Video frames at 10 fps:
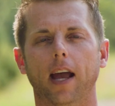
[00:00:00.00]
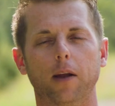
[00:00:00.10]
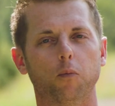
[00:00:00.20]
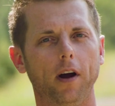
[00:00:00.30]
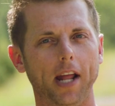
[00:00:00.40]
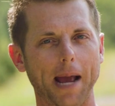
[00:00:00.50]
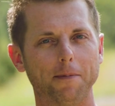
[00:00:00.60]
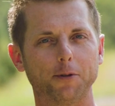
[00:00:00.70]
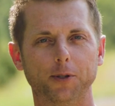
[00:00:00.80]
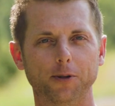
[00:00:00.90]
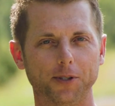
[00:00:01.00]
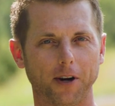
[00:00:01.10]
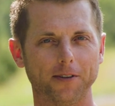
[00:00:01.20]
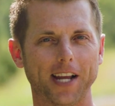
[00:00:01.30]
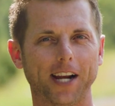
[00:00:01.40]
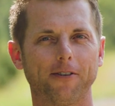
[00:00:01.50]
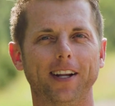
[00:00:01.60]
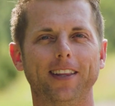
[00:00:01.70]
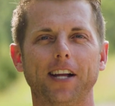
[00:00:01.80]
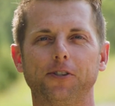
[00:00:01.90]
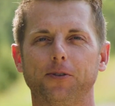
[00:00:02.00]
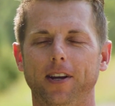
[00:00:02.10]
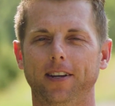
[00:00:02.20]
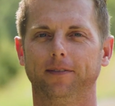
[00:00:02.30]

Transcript: And what happens when you start decorating that tree?